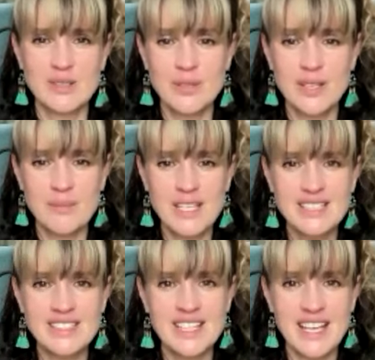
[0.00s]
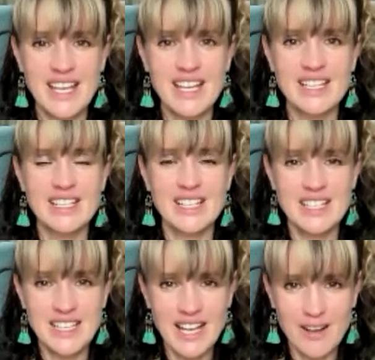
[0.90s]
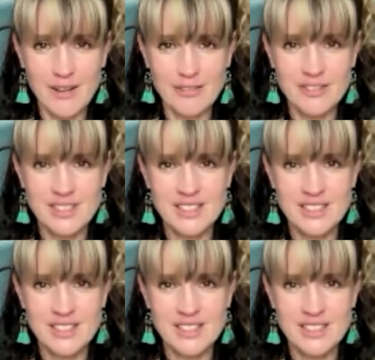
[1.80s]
But we are meeting in love.